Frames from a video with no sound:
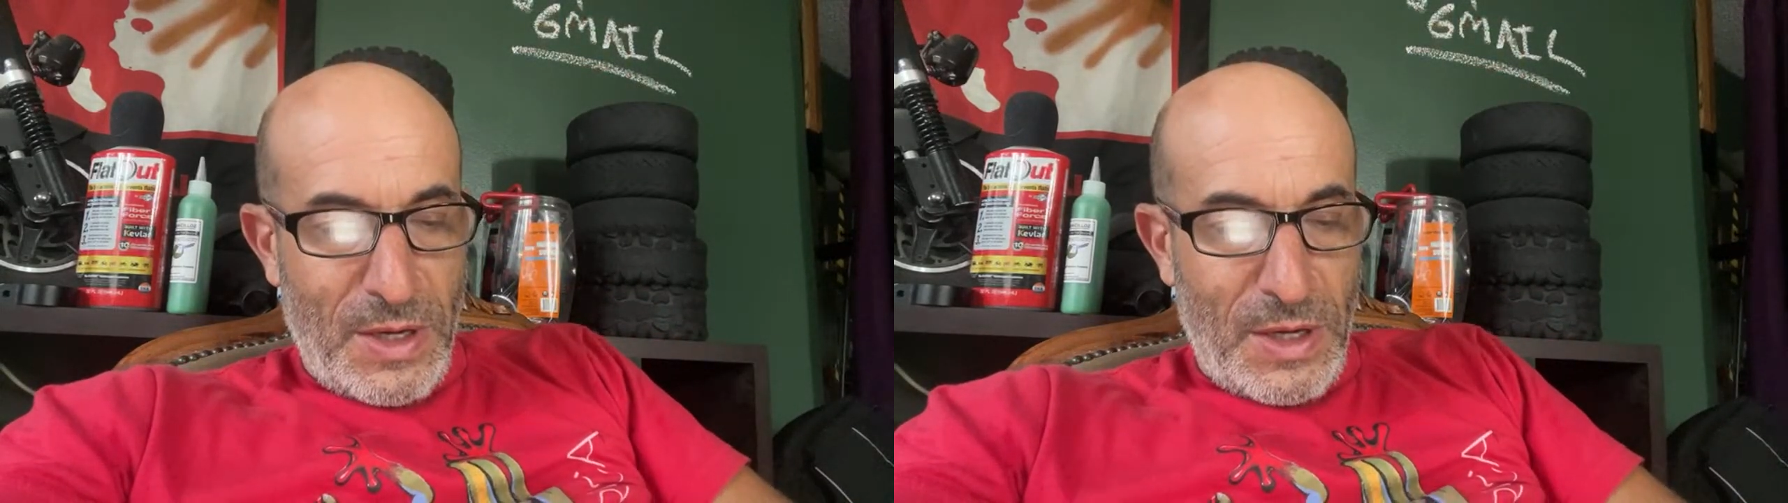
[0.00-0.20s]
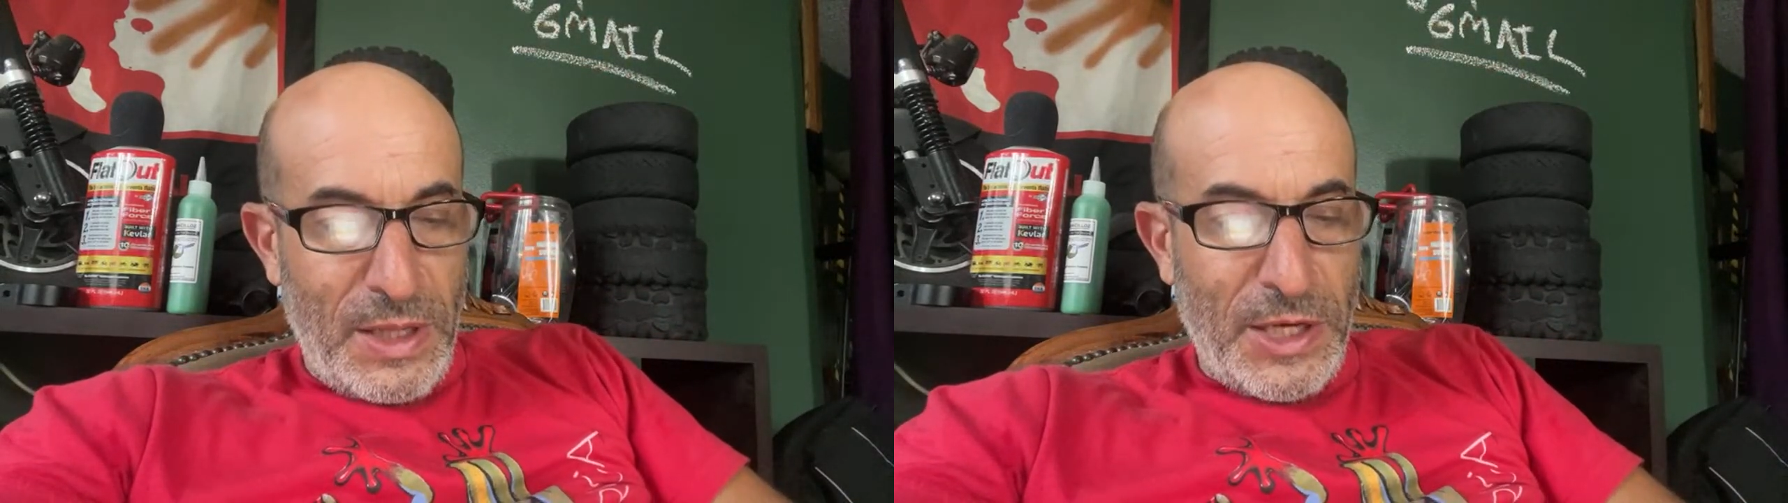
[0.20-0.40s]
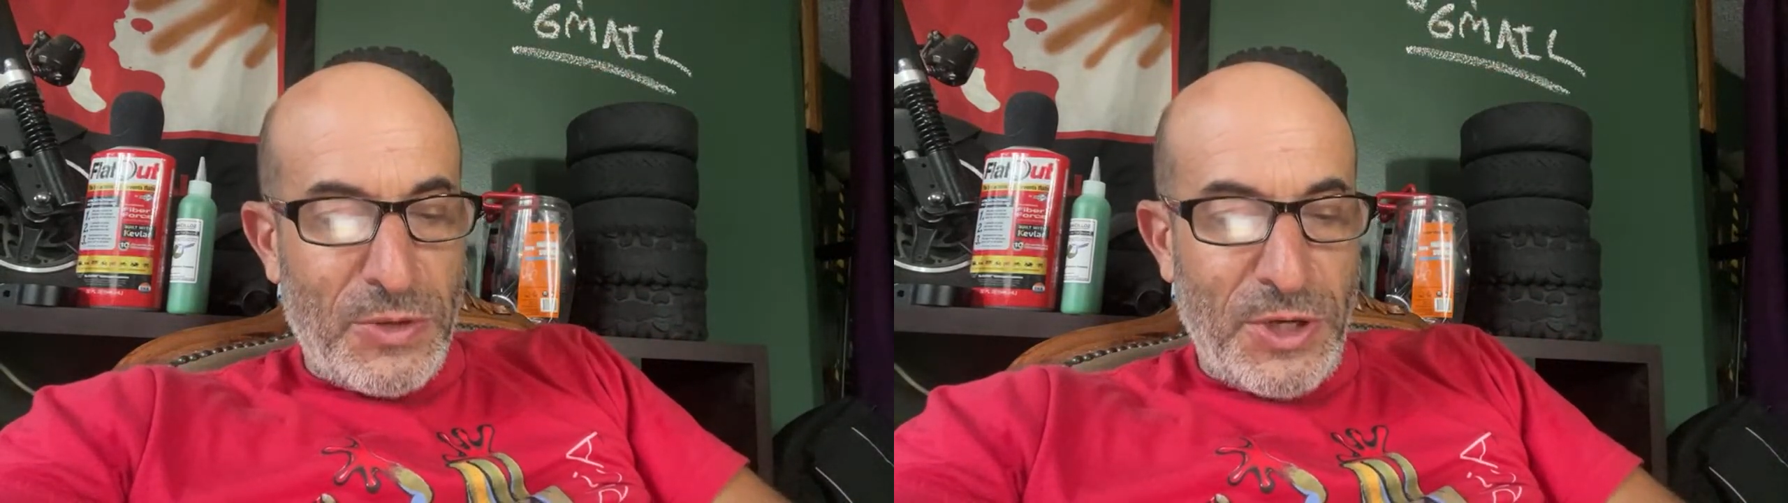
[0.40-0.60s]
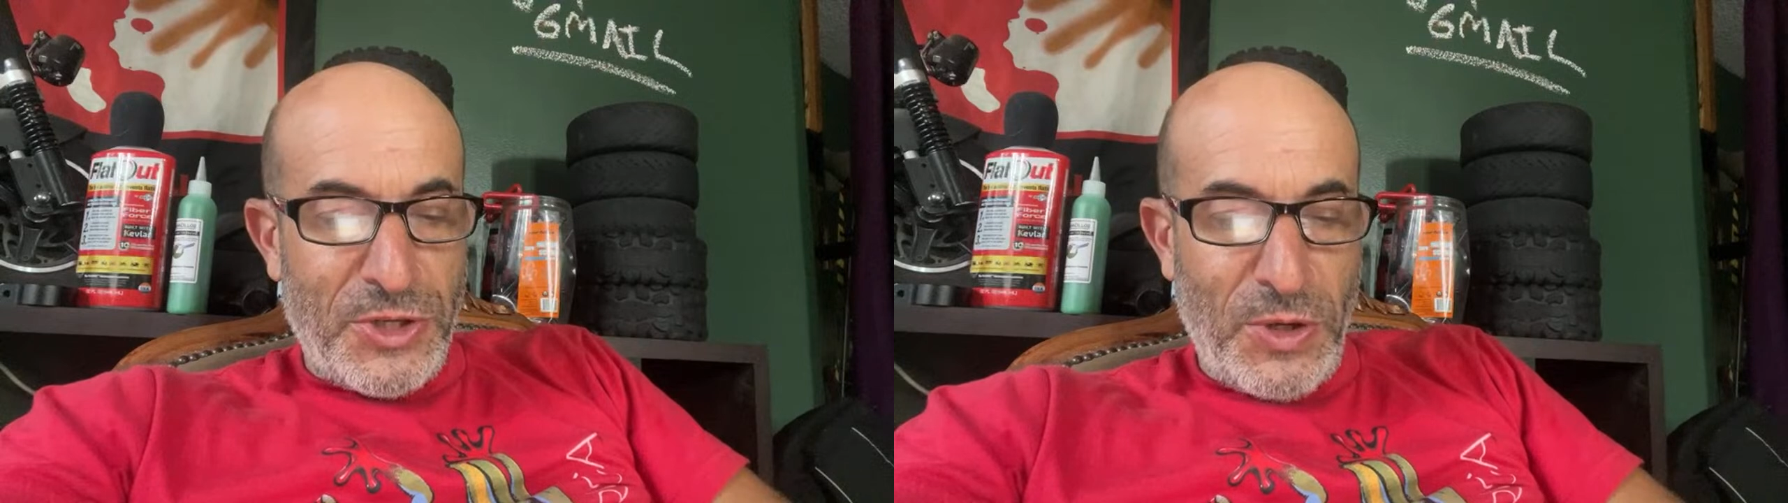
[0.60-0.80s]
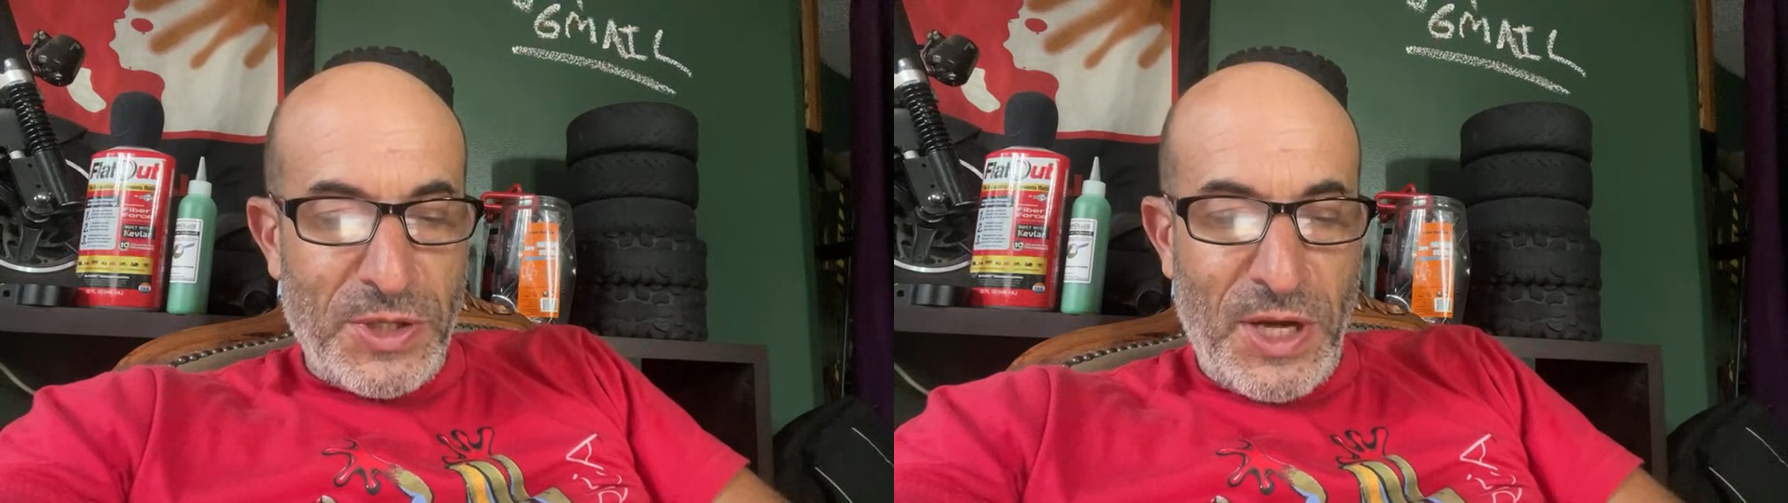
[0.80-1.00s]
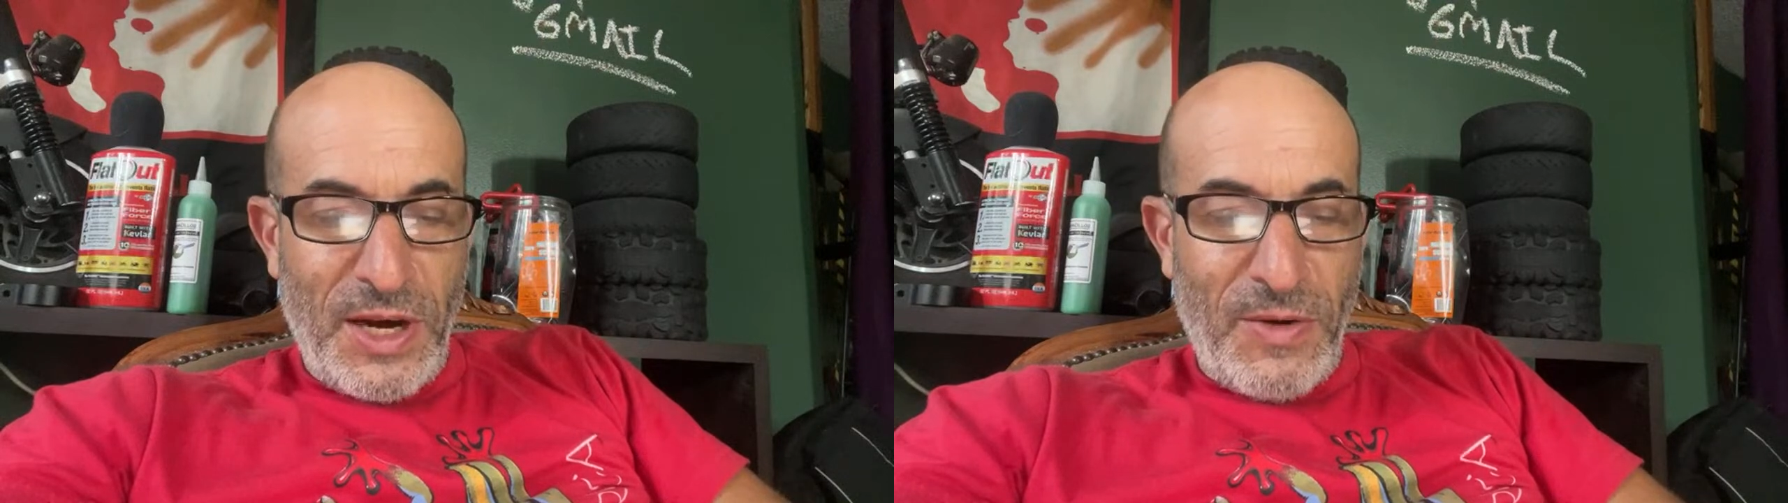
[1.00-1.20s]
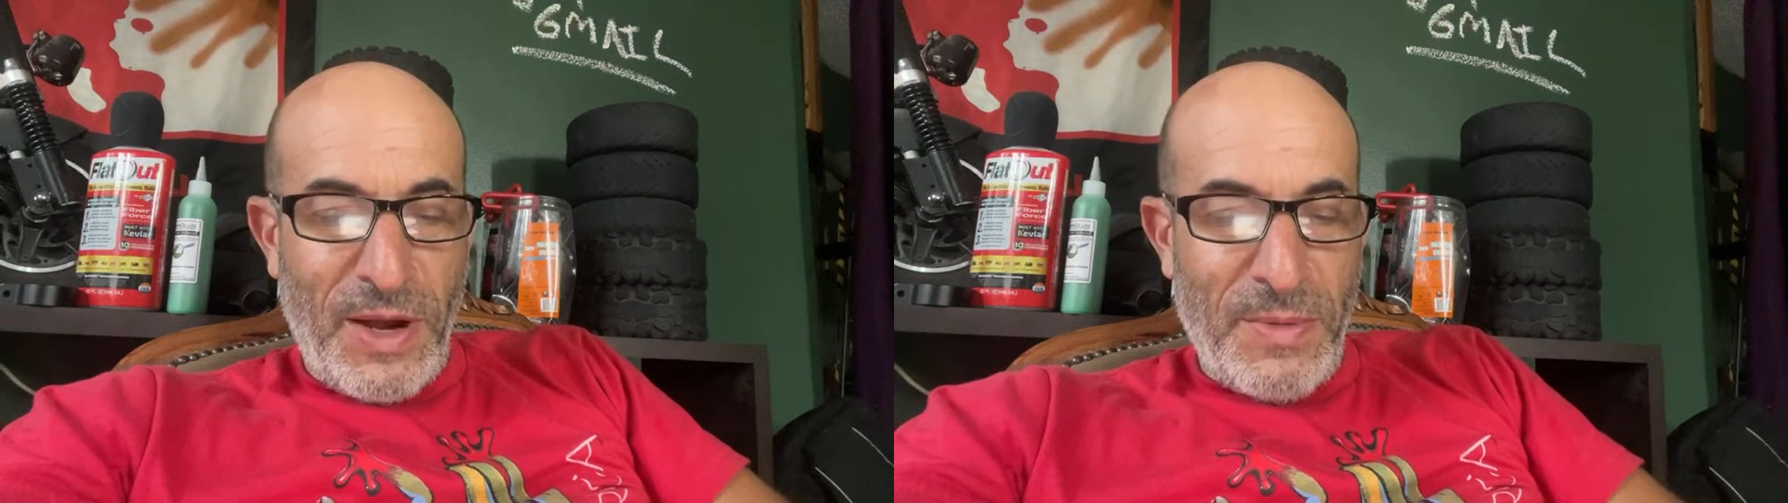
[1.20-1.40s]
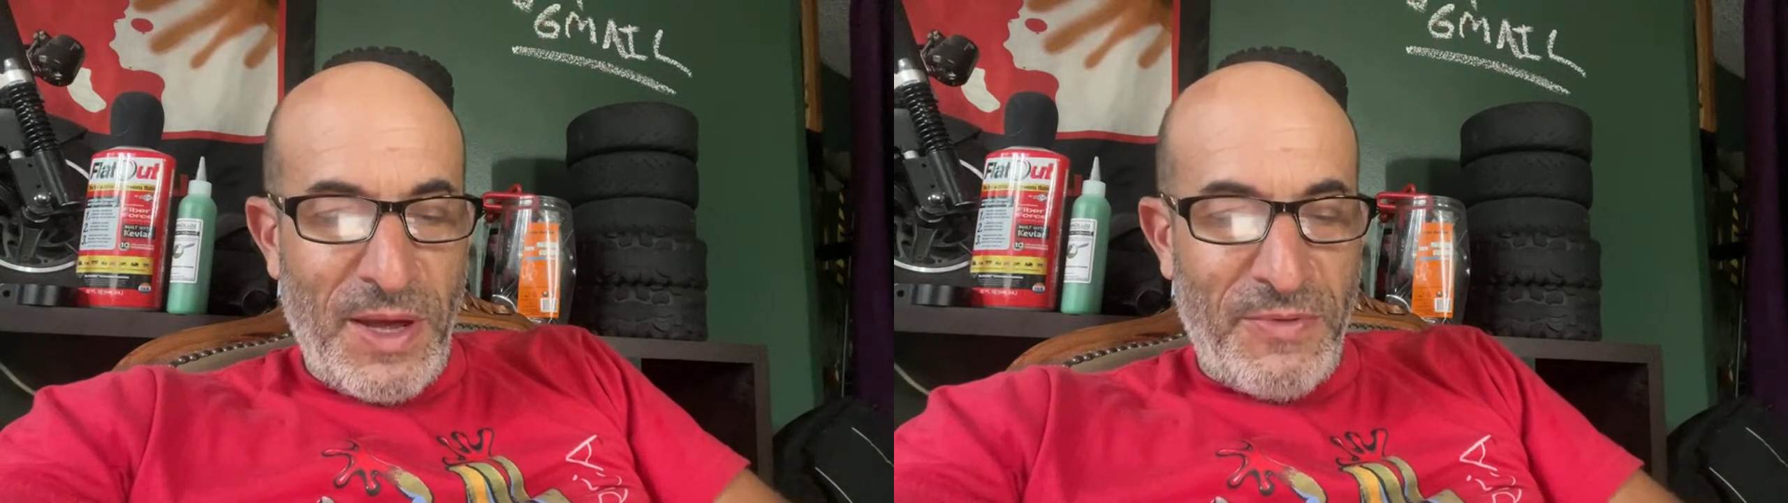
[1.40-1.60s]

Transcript: Electron Sean's got it right, man.